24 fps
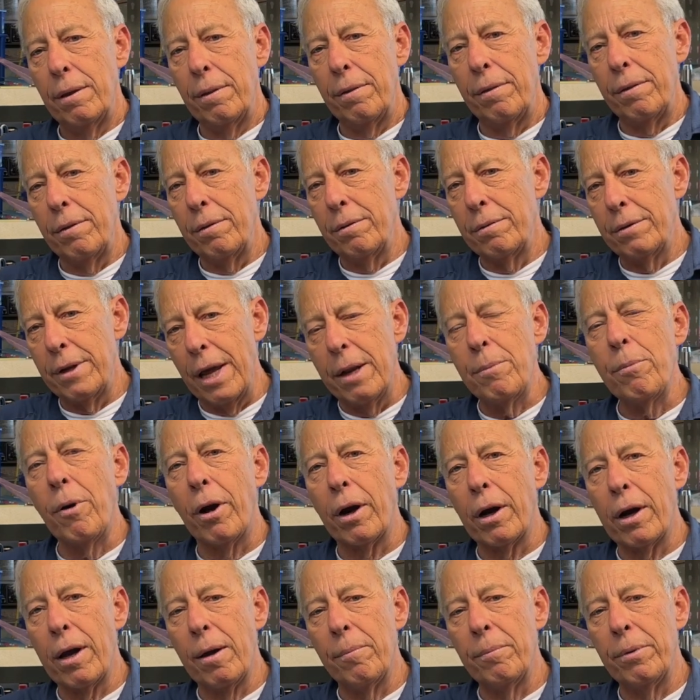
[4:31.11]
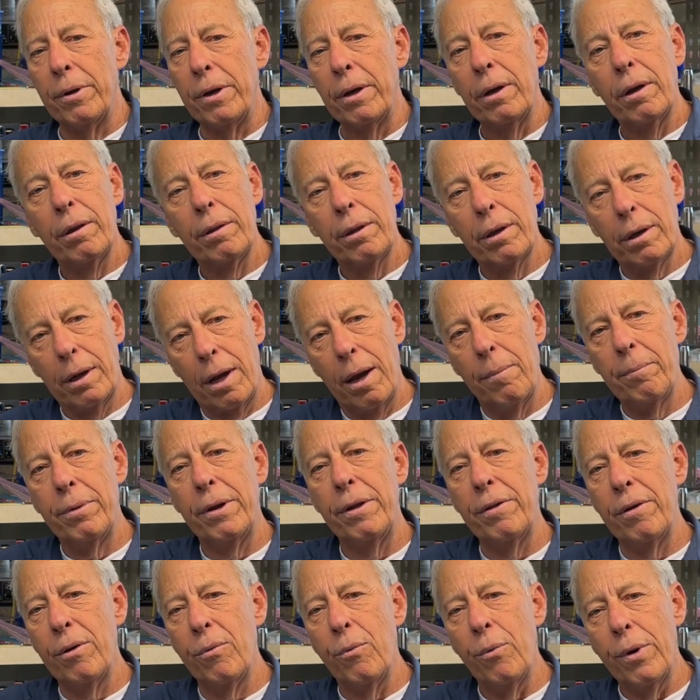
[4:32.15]
the Denmark company, the company
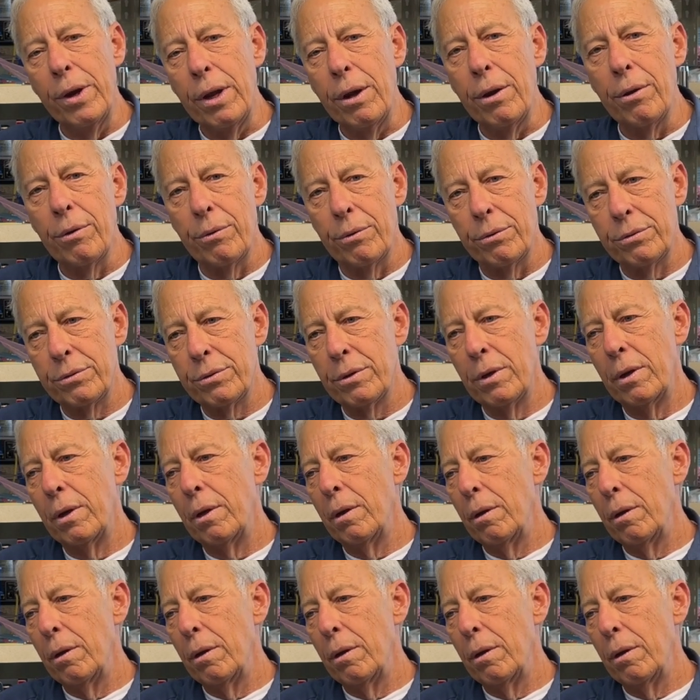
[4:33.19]
that we use.